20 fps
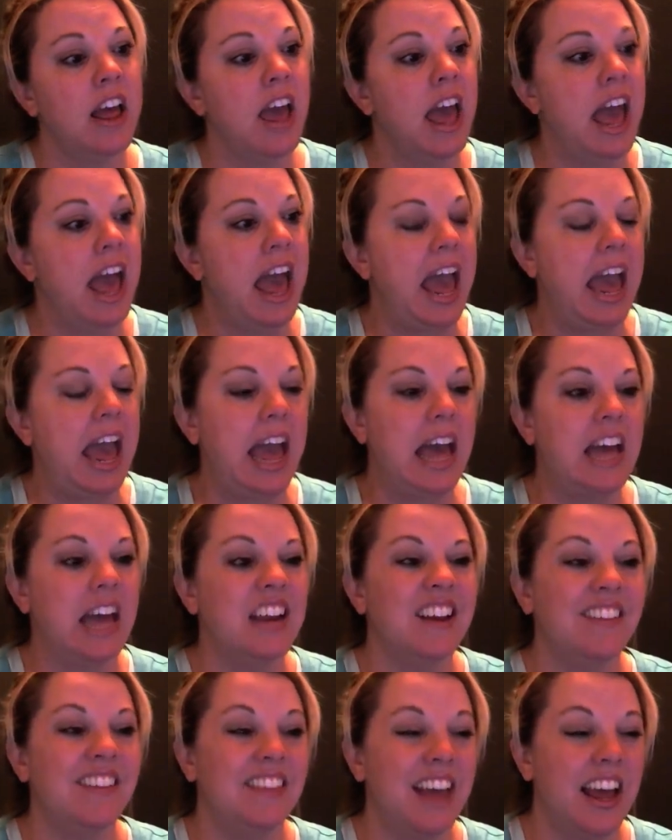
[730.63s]

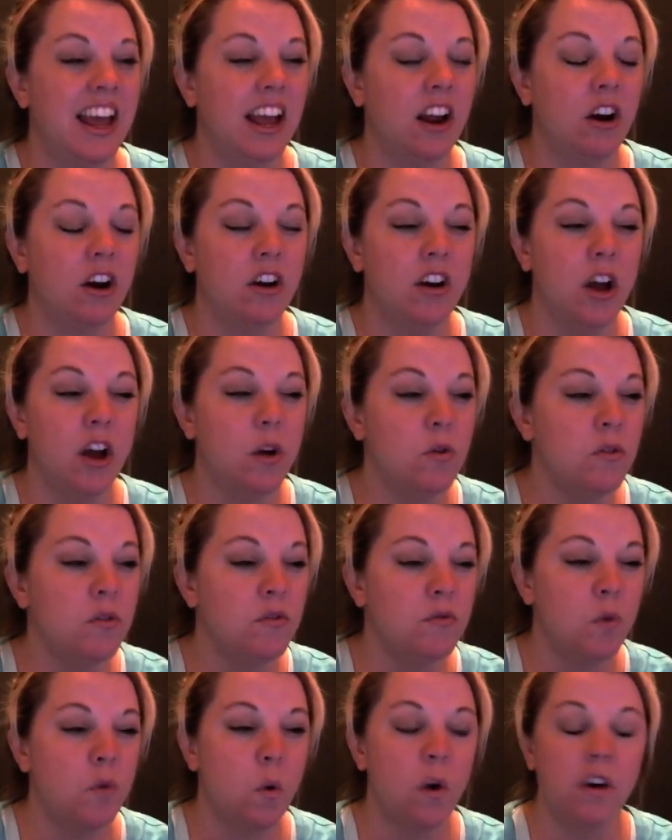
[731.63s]
and they are known
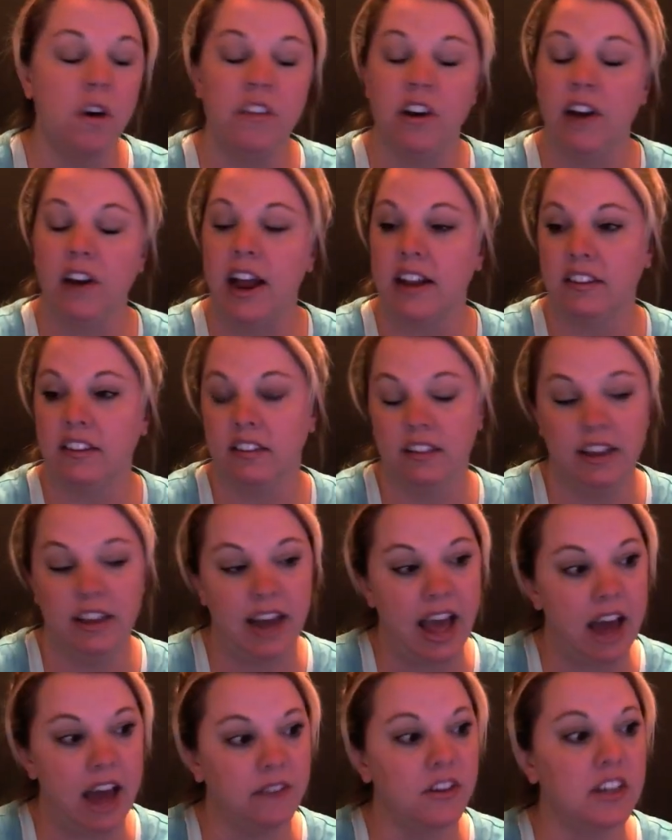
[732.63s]
for their excellent
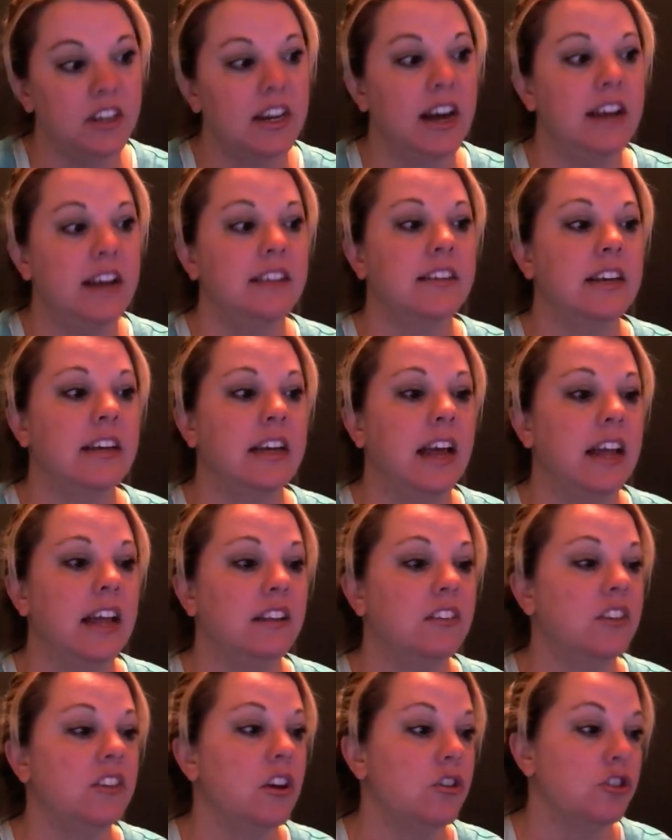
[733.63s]
advertising and
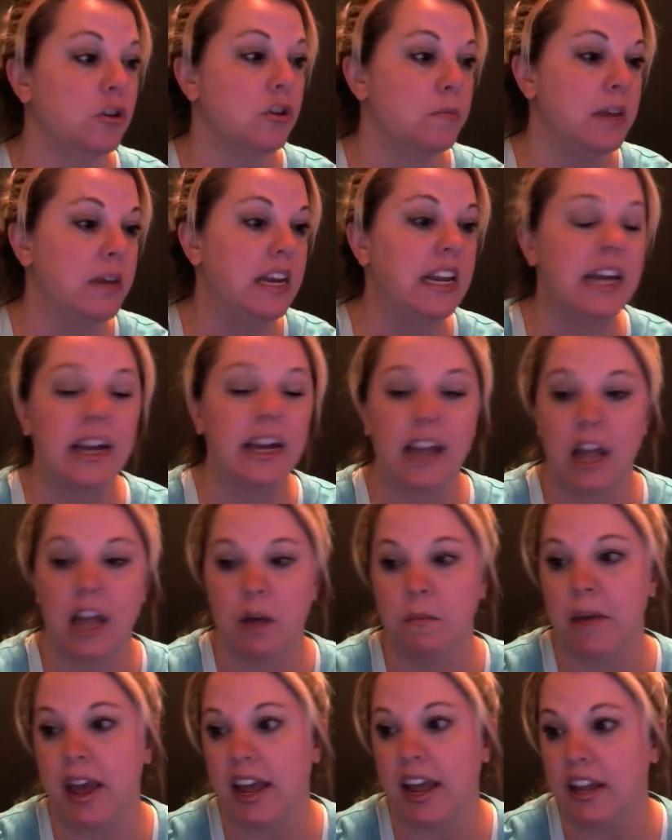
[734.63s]
social media
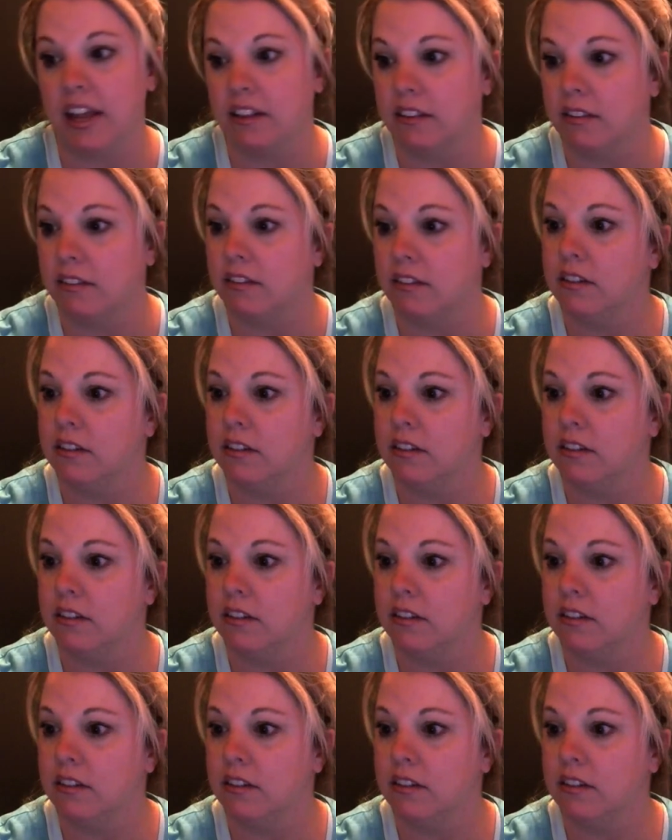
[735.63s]
campaigns.